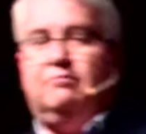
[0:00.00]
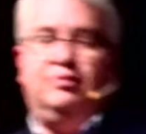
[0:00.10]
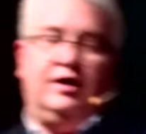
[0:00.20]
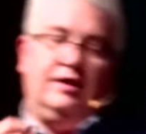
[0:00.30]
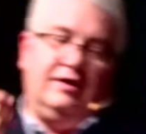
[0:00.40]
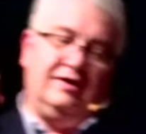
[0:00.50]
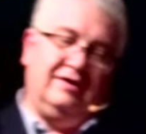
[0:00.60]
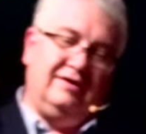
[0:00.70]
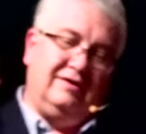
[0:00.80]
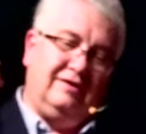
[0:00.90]
but
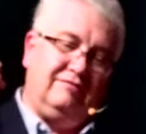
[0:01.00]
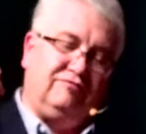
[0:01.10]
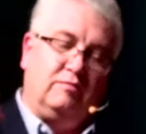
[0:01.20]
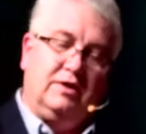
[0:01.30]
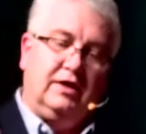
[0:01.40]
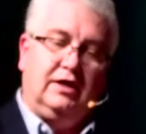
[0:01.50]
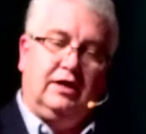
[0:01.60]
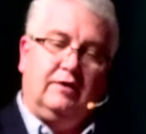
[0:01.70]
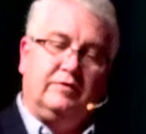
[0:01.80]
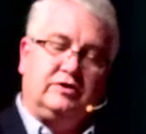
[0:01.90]
for
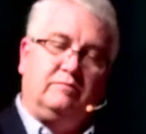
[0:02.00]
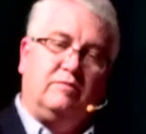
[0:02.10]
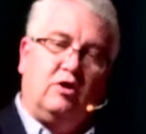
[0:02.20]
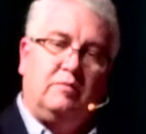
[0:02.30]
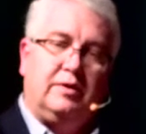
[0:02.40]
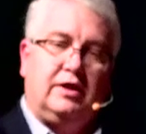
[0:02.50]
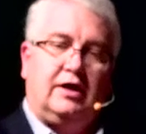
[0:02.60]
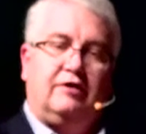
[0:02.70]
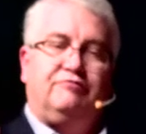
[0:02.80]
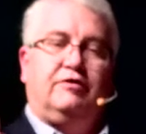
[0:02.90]
me, it was a moment
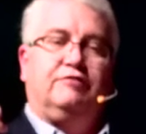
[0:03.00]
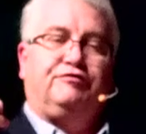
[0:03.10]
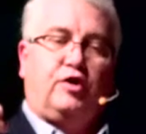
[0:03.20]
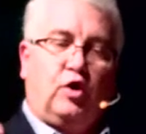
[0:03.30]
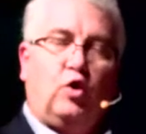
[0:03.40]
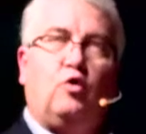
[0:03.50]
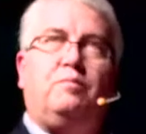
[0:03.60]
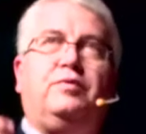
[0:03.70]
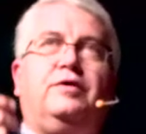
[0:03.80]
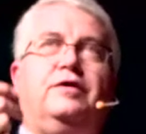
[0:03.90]
of, of
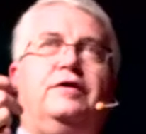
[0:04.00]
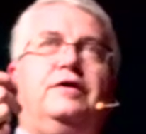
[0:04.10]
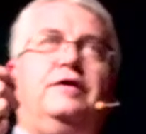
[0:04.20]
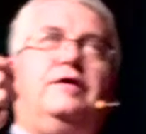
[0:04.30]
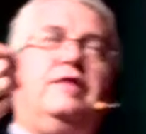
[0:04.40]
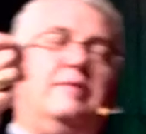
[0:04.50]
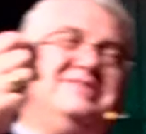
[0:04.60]
hope that